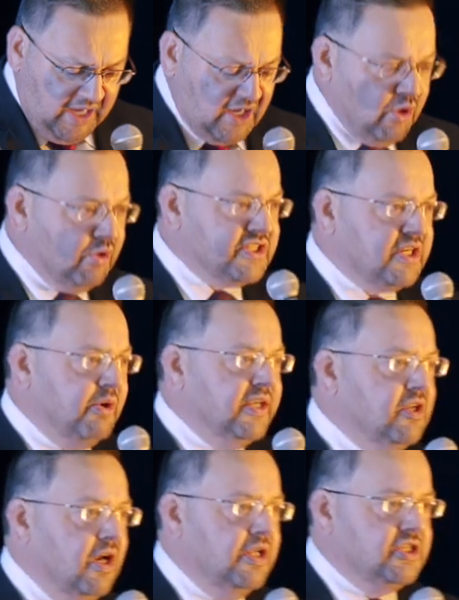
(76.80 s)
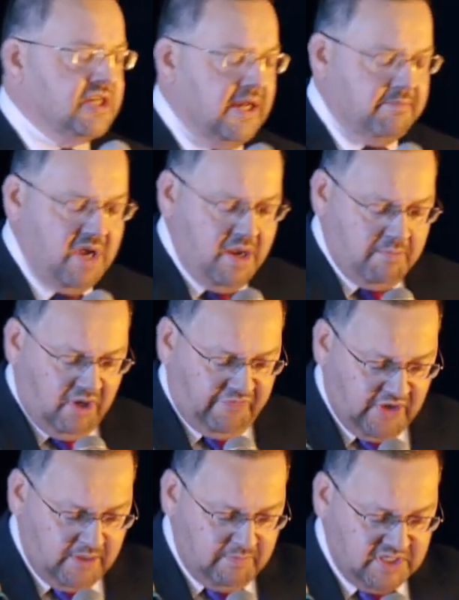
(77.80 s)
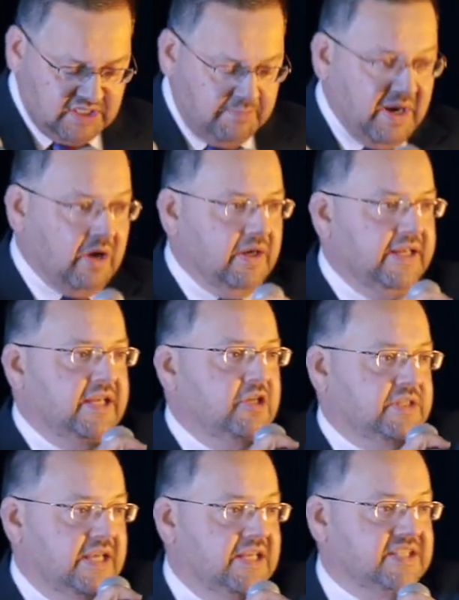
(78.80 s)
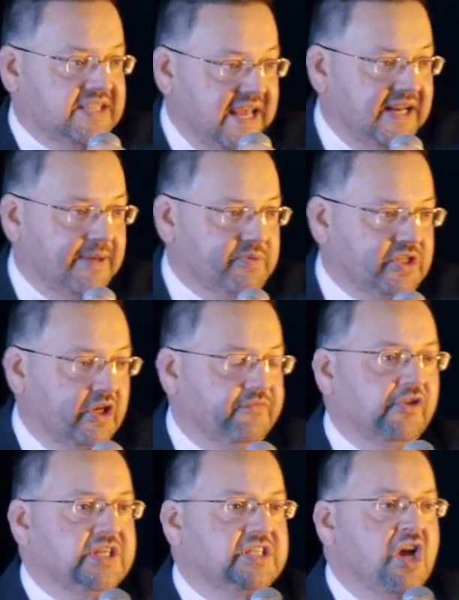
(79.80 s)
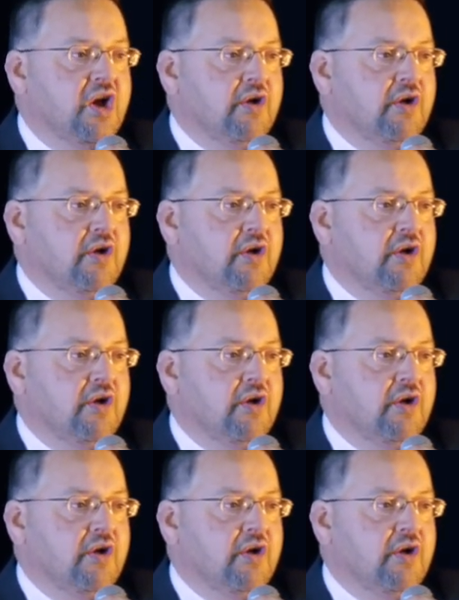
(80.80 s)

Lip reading: Can I also acknowledge my friend, Mr. Mowley, who's here. Stand up, sir, for his